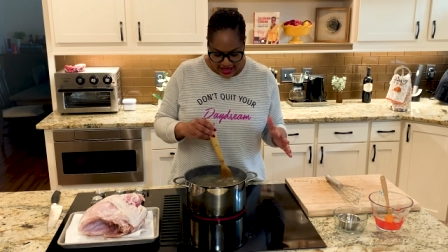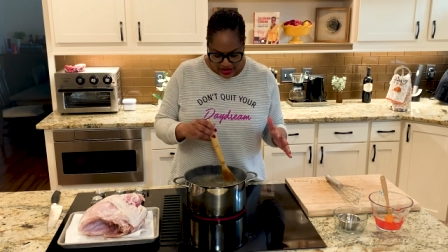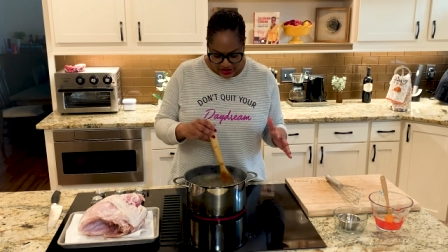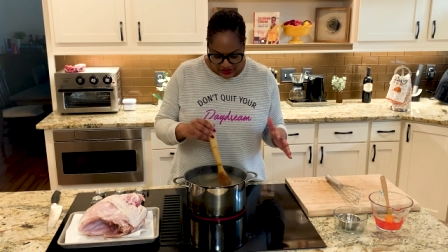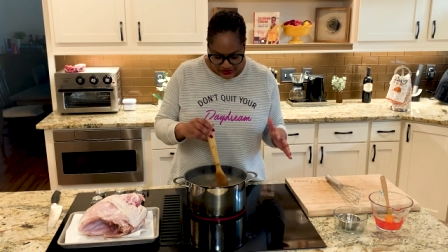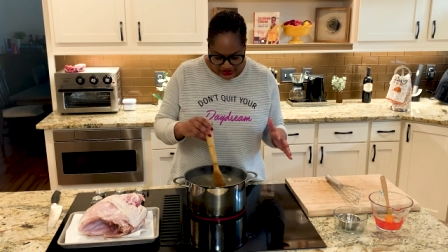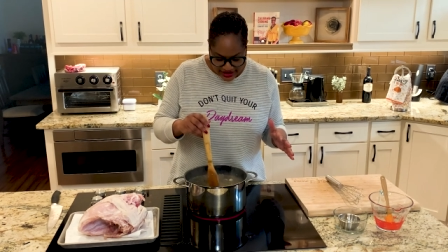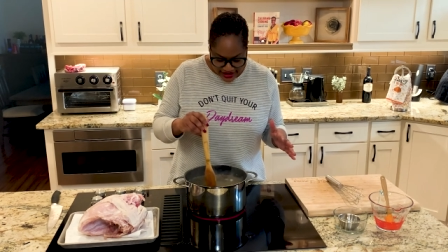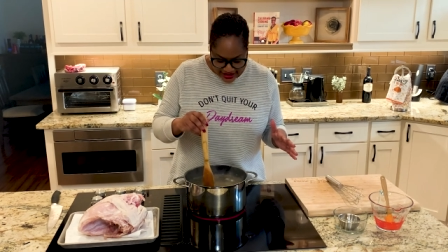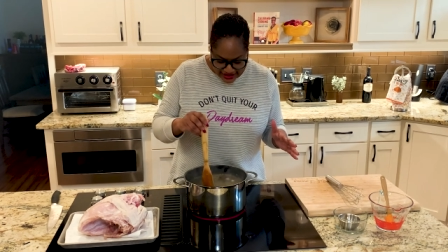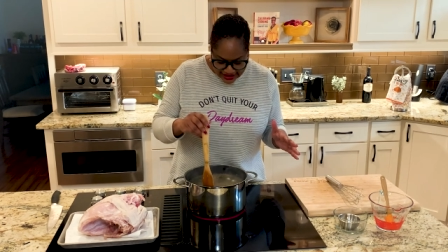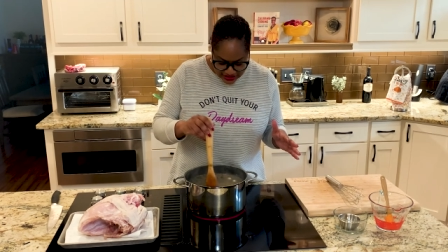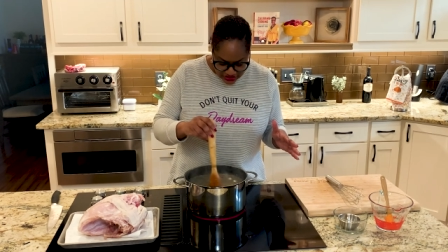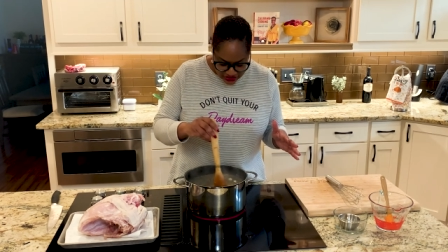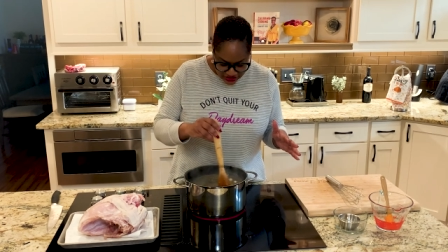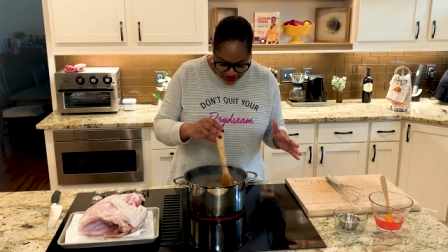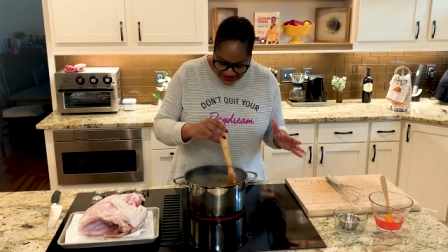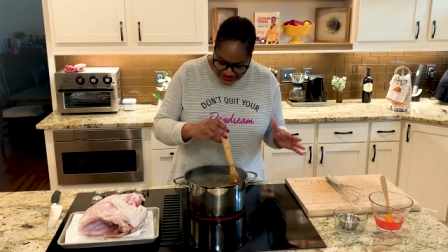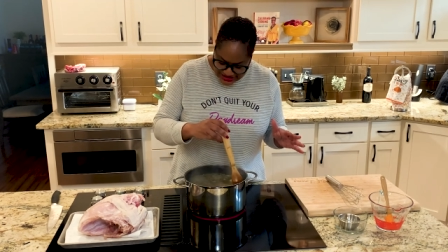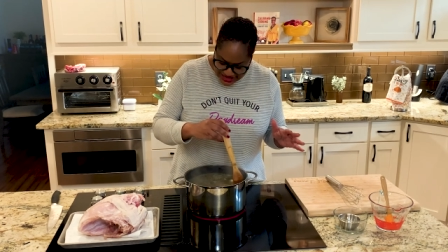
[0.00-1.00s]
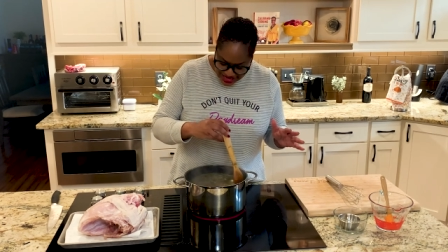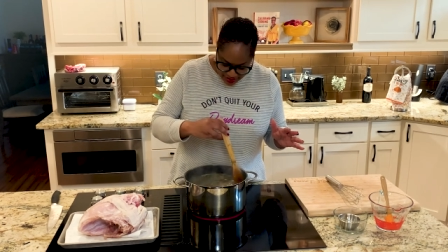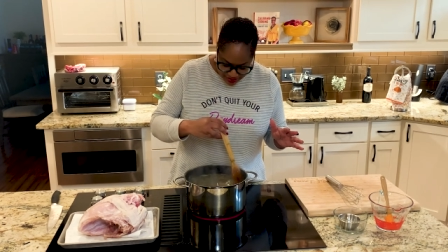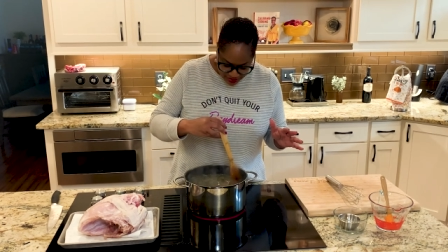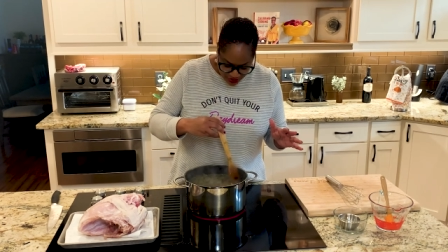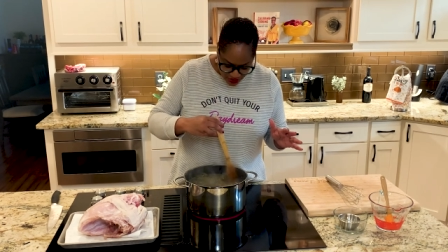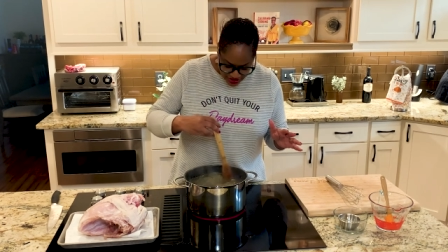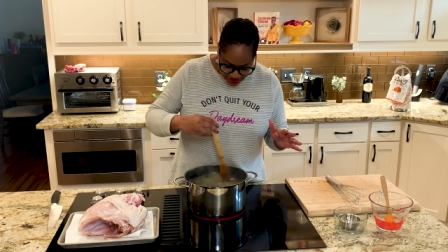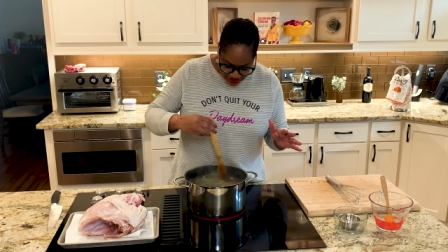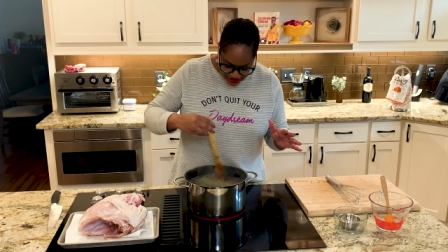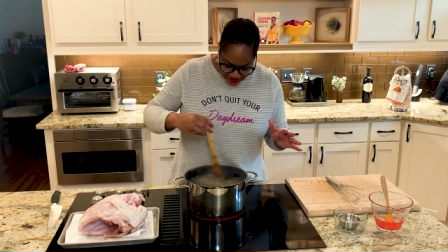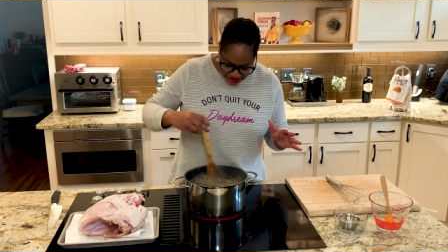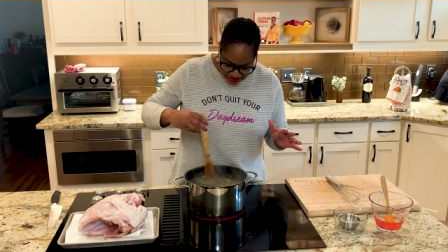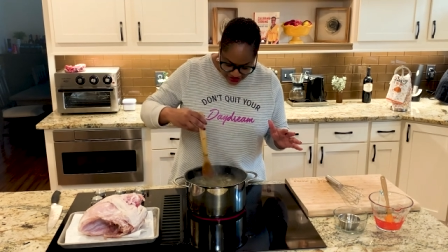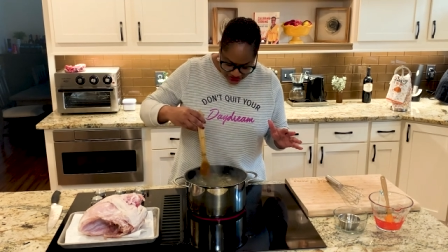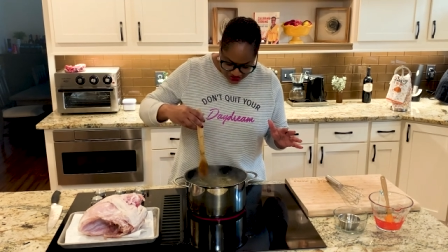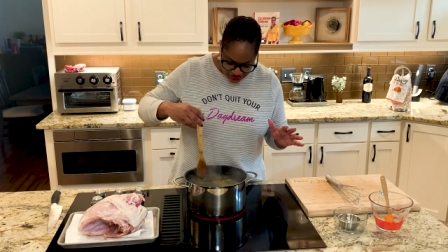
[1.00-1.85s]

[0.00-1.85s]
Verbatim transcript: Okay, and look, it's not boiling. It's